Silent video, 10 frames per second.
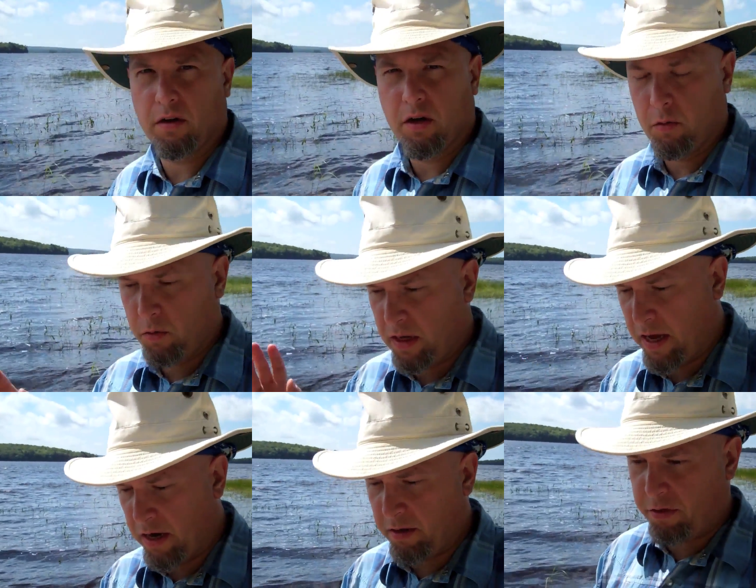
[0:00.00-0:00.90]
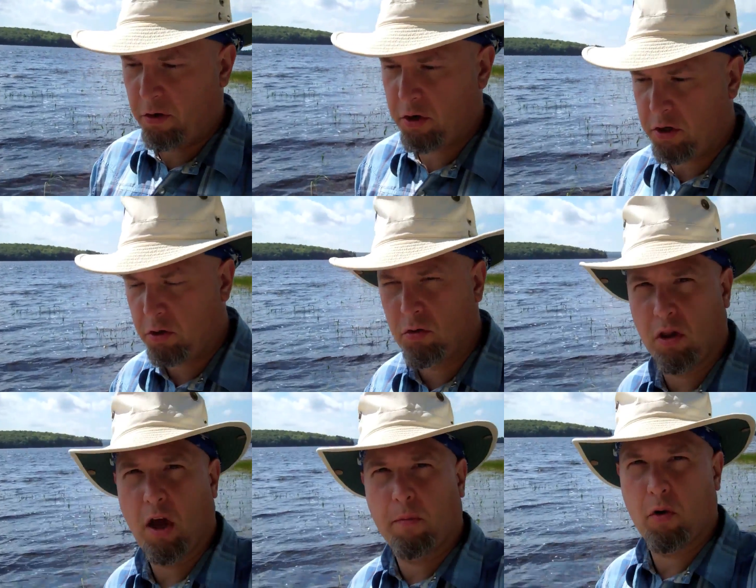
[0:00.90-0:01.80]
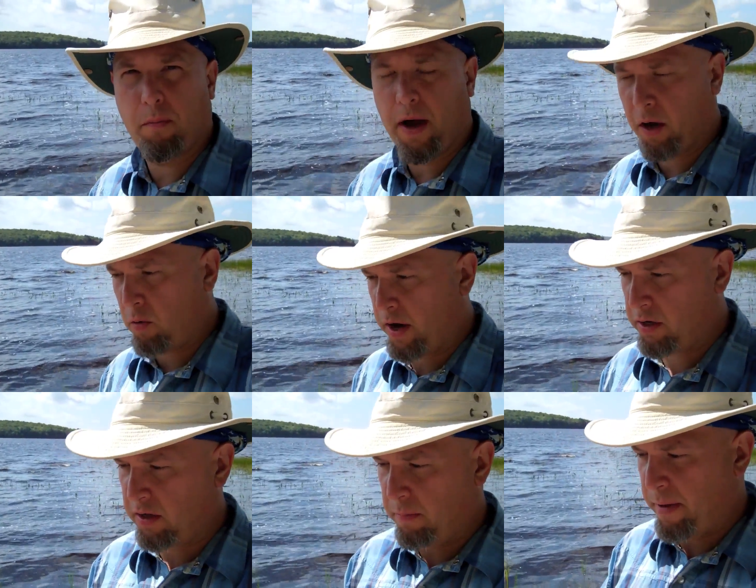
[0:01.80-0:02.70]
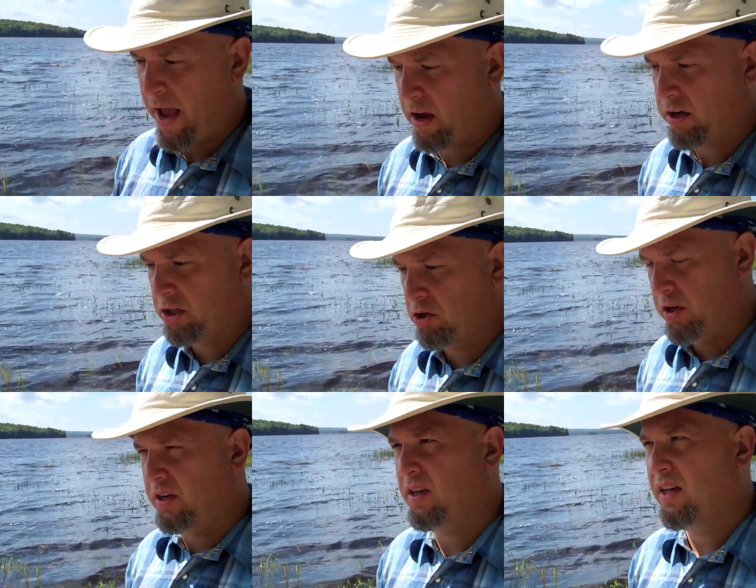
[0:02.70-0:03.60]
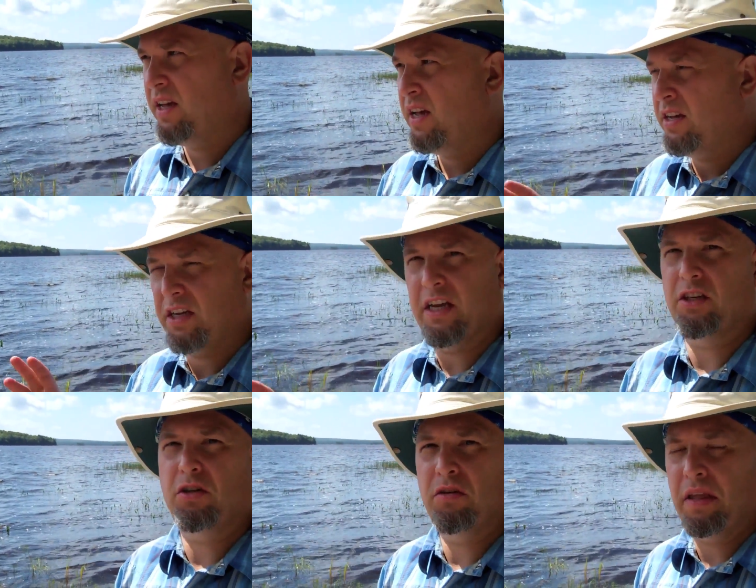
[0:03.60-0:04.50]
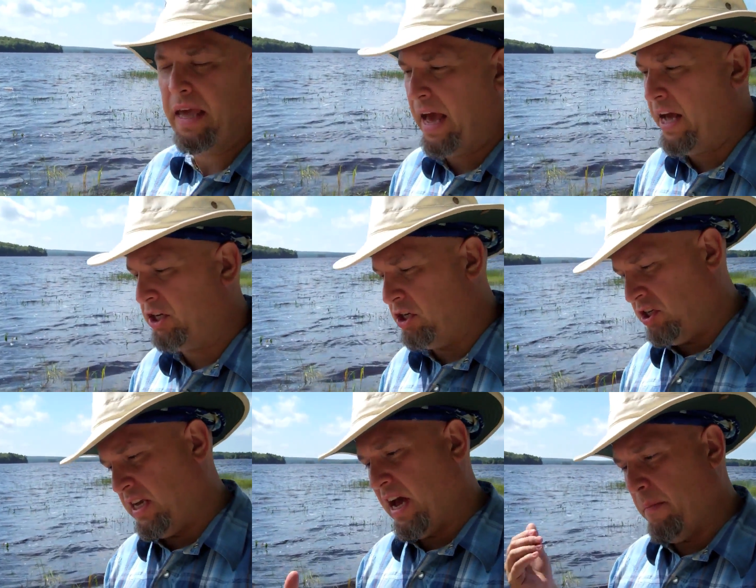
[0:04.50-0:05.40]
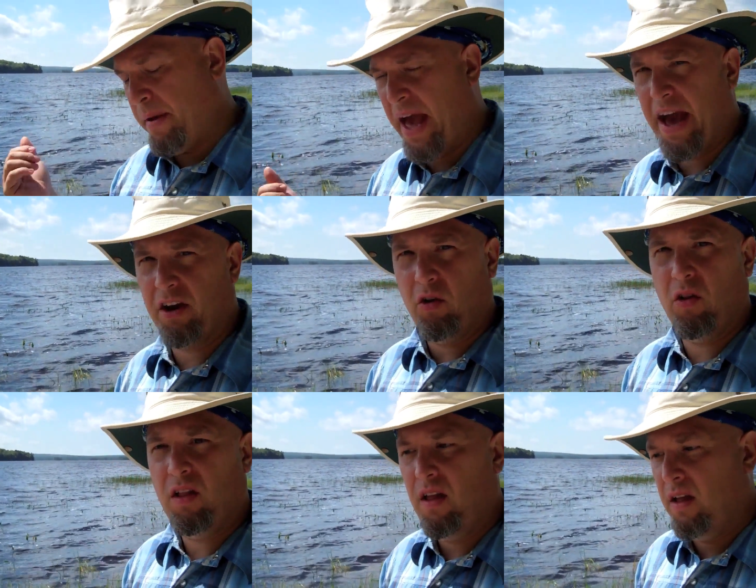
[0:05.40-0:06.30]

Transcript: You know, you got a 32-kilometer bike ride to the backcountry to get 2 of the caches. You got a paddle